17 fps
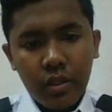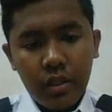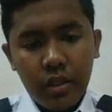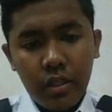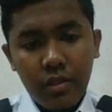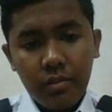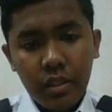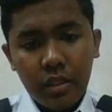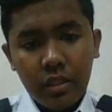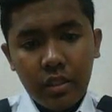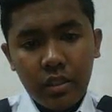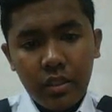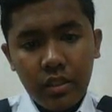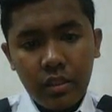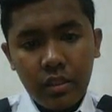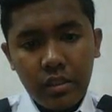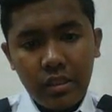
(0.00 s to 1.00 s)
in
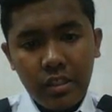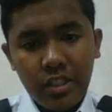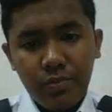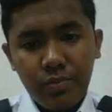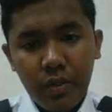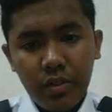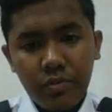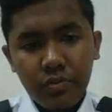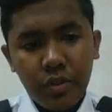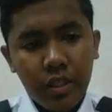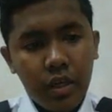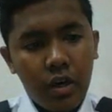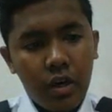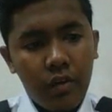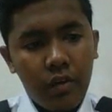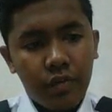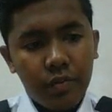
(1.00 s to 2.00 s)
matter, the displacement
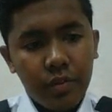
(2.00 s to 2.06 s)
of